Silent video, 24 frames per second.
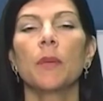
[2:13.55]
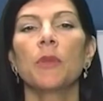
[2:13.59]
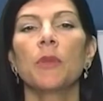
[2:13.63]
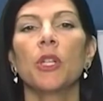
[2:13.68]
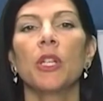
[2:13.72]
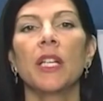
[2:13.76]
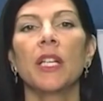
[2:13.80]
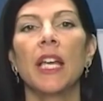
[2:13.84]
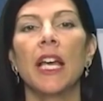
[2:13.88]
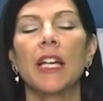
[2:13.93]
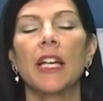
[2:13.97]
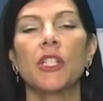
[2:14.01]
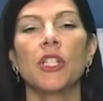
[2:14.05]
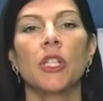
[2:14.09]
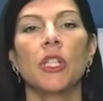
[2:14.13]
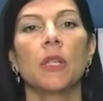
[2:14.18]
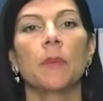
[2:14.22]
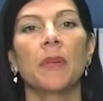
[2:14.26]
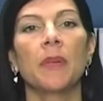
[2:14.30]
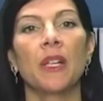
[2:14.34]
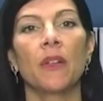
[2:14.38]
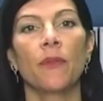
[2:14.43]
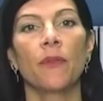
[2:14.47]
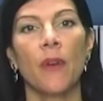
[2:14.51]
communication
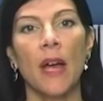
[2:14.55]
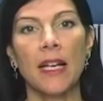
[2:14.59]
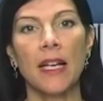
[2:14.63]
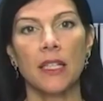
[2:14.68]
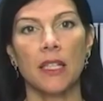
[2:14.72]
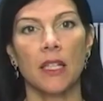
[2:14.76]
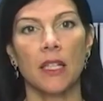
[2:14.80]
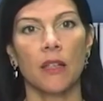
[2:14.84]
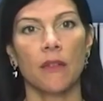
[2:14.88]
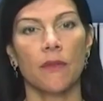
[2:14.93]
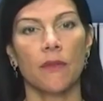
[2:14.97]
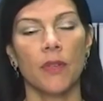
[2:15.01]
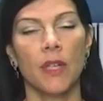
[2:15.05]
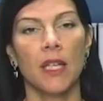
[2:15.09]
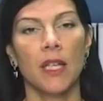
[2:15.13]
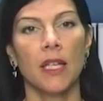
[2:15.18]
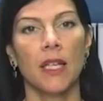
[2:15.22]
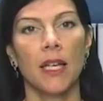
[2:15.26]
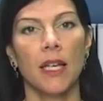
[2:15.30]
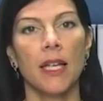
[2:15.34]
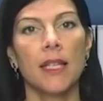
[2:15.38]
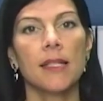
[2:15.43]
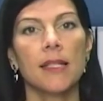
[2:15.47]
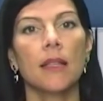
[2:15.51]
to be effective
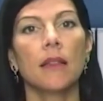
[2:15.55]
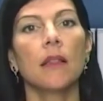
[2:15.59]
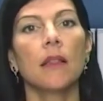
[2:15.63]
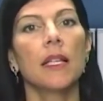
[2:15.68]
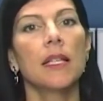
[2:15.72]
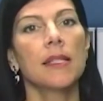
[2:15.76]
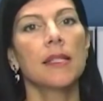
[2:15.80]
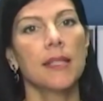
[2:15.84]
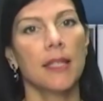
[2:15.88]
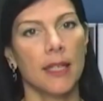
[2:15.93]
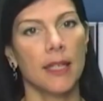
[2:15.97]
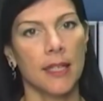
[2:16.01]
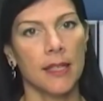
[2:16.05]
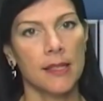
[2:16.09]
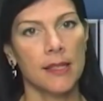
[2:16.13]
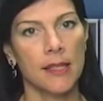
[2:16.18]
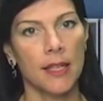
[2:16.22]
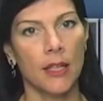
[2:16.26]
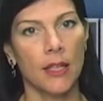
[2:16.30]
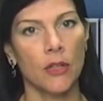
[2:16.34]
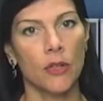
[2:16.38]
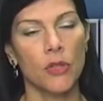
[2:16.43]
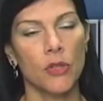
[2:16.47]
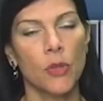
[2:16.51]
is listening
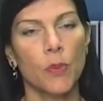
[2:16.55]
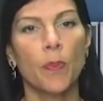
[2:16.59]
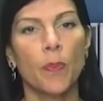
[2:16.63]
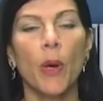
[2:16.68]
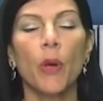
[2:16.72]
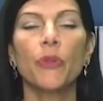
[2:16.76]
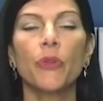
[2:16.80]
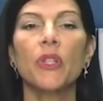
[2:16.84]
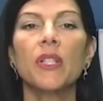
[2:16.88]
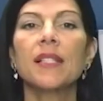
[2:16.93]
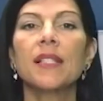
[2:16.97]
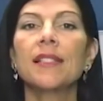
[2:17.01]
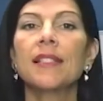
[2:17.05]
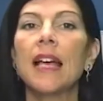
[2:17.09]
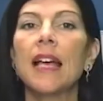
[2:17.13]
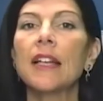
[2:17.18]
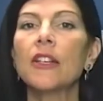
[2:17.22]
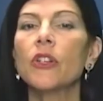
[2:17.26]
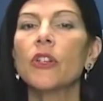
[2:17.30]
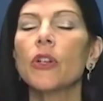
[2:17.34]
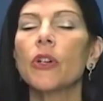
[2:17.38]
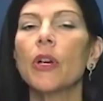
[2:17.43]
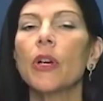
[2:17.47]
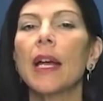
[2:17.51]
skills. Both the
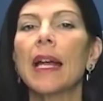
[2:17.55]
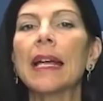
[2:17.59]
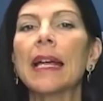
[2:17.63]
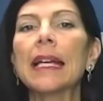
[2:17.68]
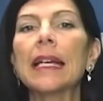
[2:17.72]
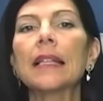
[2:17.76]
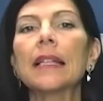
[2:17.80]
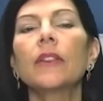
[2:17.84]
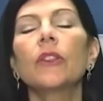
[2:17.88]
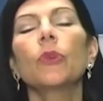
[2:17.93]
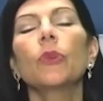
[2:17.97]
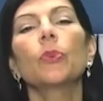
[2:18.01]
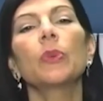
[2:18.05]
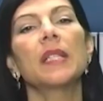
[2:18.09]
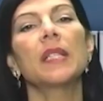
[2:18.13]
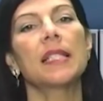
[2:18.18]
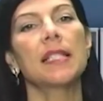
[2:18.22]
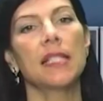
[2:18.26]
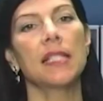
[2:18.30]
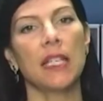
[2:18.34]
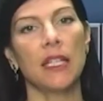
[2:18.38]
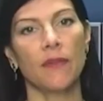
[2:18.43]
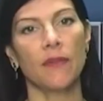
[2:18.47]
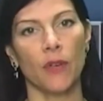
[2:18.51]
sender and the
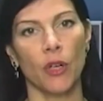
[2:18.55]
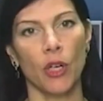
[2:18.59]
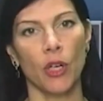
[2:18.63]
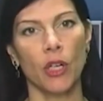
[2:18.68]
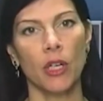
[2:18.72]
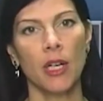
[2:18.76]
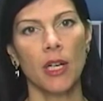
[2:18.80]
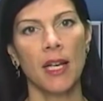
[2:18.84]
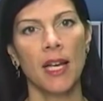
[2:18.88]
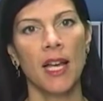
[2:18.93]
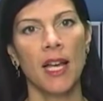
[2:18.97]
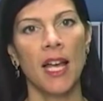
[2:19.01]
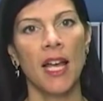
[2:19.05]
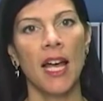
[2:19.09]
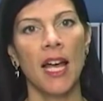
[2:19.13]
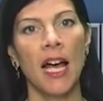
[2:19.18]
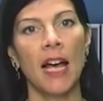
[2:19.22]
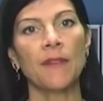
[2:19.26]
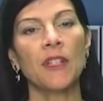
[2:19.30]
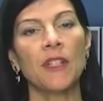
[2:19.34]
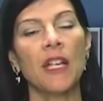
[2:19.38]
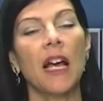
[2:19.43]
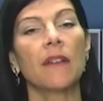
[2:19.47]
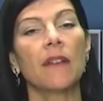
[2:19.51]
receiver
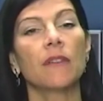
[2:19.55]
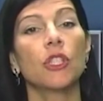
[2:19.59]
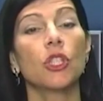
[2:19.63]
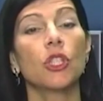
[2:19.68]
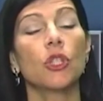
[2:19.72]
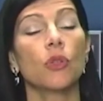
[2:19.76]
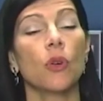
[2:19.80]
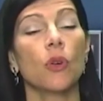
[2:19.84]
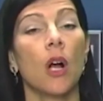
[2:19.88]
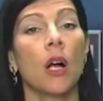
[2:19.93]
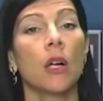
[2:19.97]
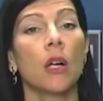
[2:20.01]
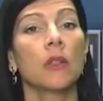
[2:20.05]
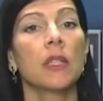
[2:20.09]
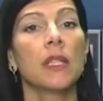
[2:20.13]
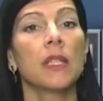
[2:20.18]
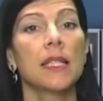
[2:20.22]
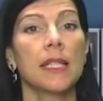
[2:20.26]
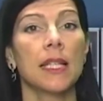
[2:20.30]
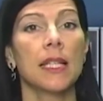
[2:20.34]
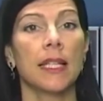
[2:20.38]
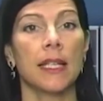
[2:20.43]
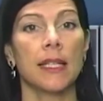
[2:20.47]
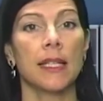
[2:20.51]
have to have strong
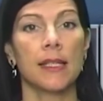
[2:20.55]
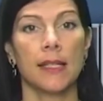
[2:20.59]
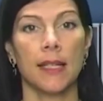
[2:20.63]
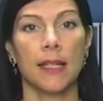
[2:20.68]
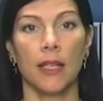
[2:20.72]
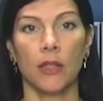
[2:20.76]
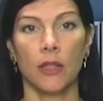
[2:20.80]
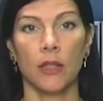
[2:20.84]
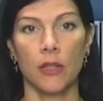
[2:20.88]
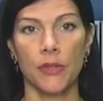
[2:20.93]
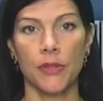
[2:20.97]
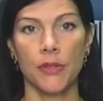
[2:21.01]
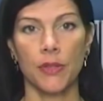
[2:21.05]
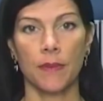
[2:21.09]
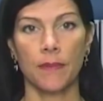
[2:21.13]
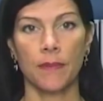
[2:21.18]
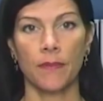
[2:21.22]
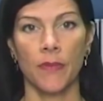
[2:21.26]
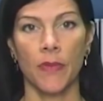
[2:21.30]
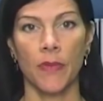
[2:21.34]
listening skills.